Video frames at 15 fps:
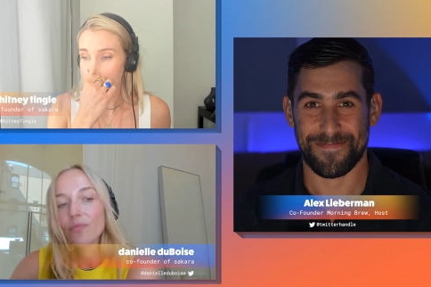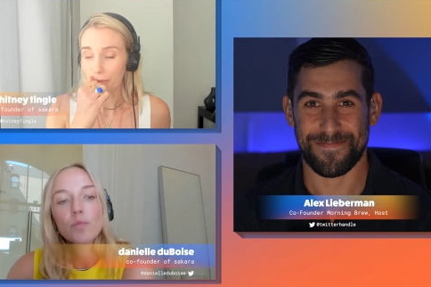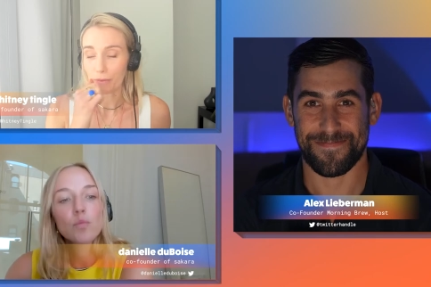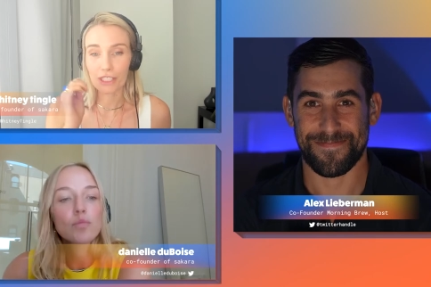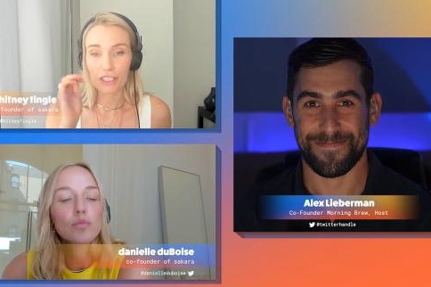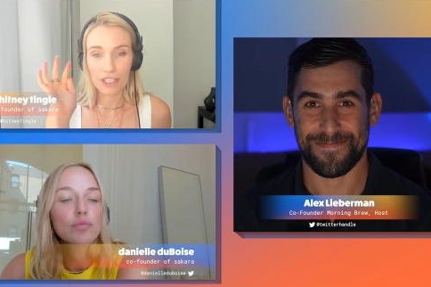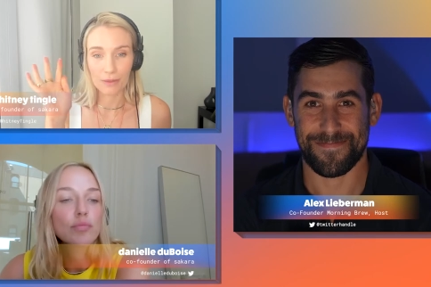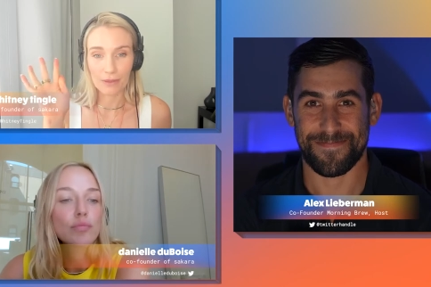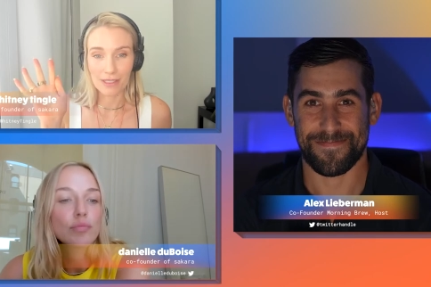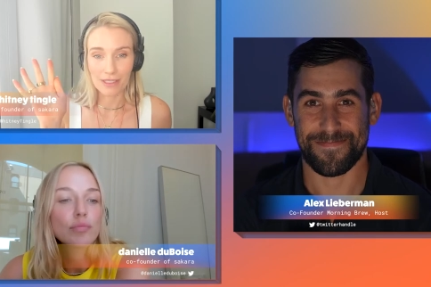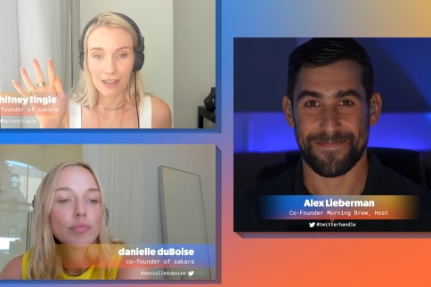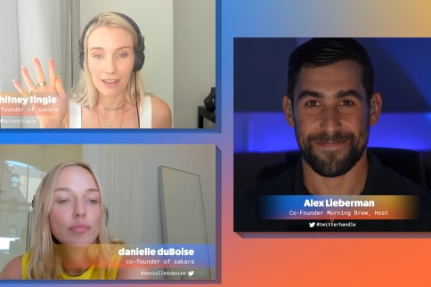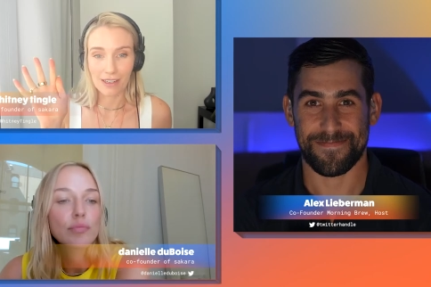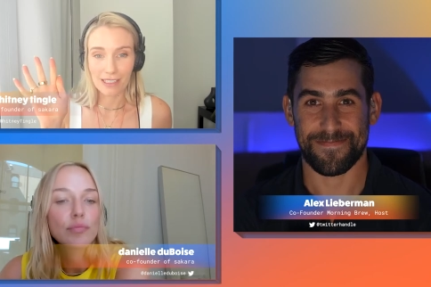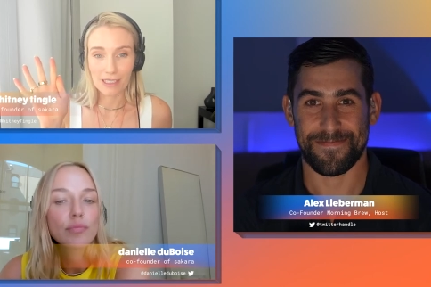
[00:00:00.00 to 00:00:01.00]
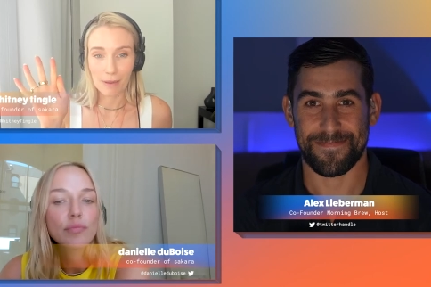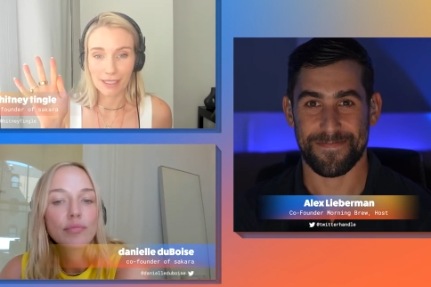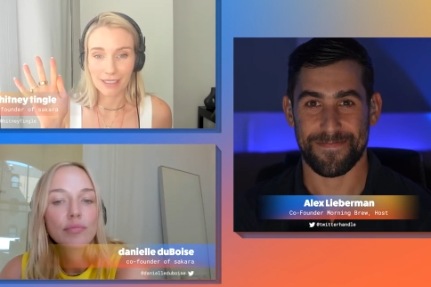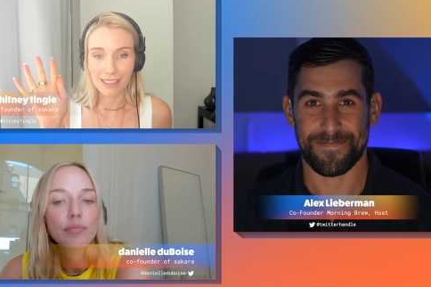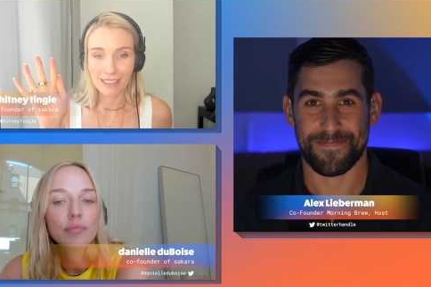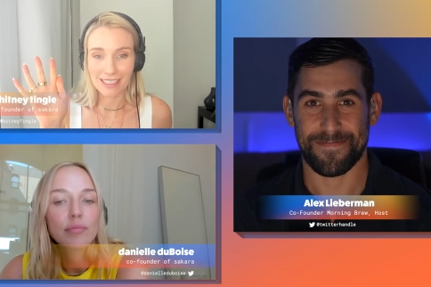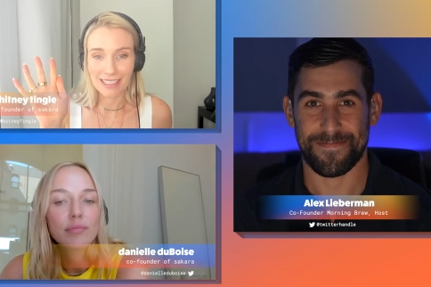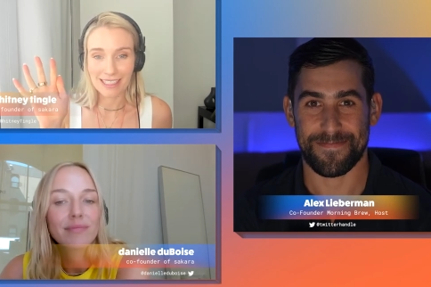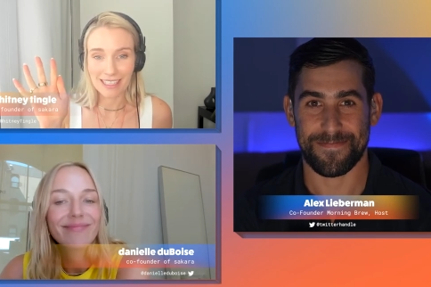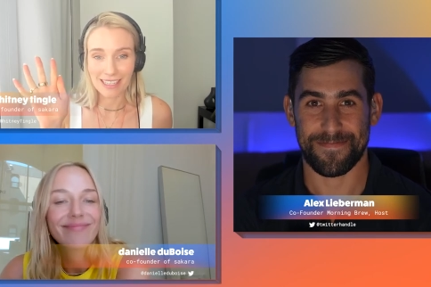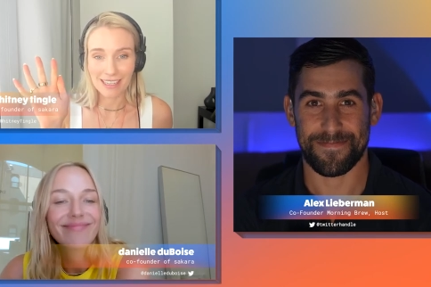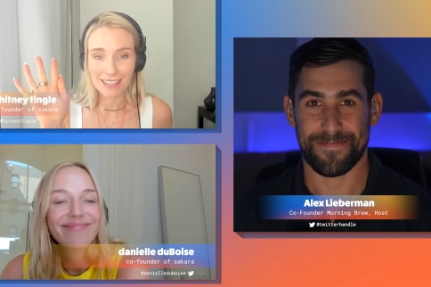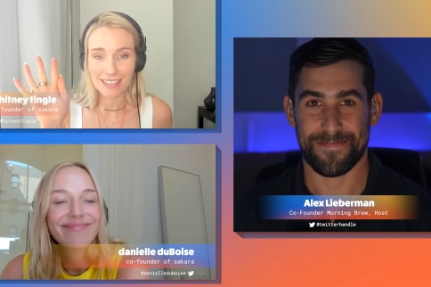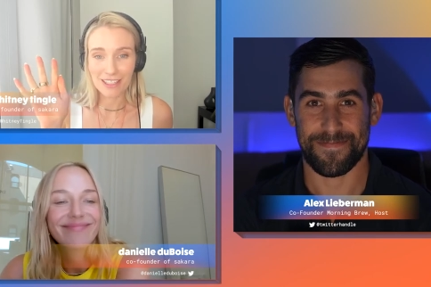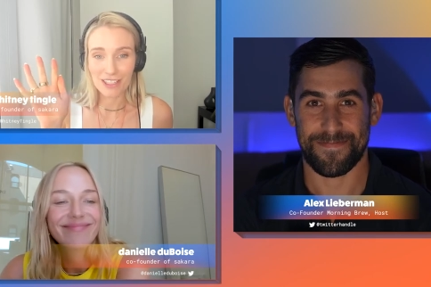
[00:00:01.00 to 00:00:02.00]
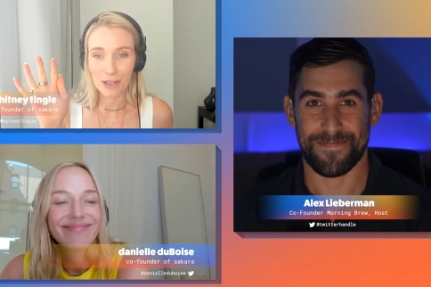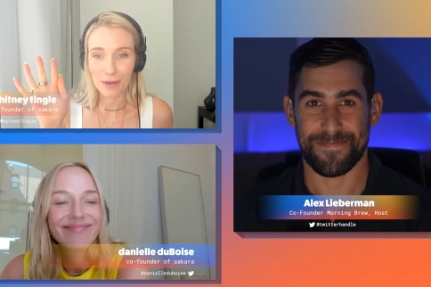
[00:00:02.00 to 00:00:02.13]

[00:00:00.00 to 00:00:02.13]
Speaker 1: which she was not expecting to see us show